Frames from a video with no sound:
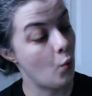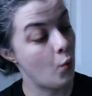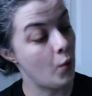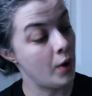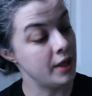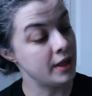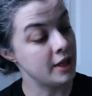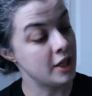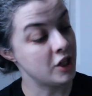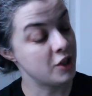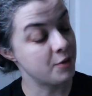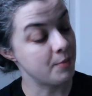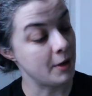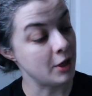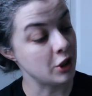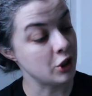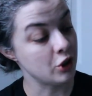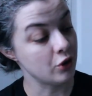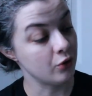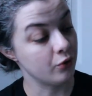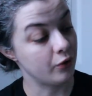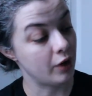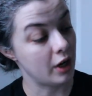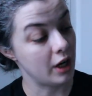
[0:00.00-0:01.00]
when the
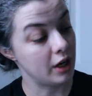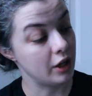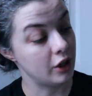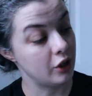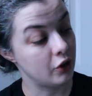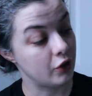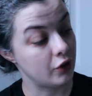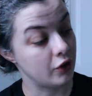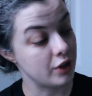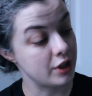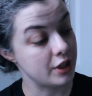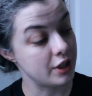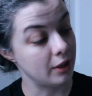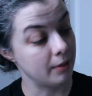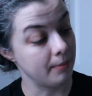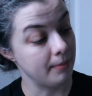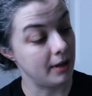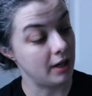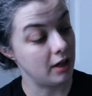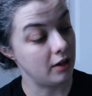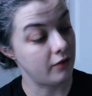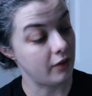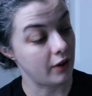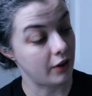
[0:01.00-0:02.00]
special rug Crystal
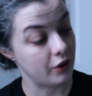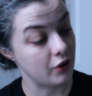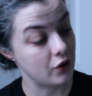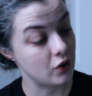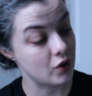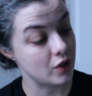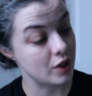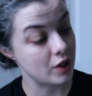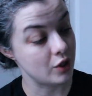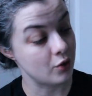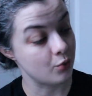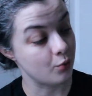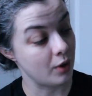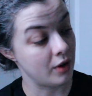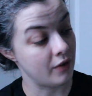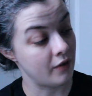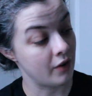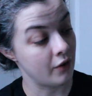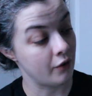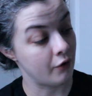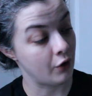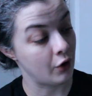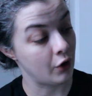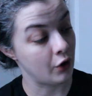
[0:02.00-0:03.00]
Manyfeathers is
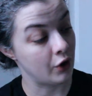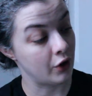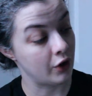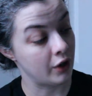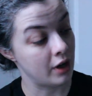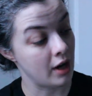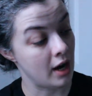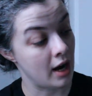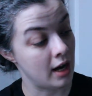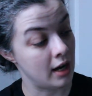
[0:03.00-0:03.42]
weaving for her